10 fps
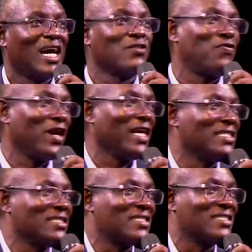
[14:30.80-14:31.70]
And
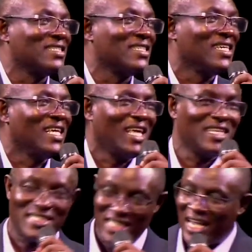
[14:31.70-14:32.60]
friends,
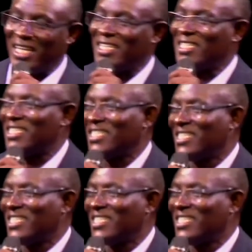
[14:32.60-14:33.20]
he's saying,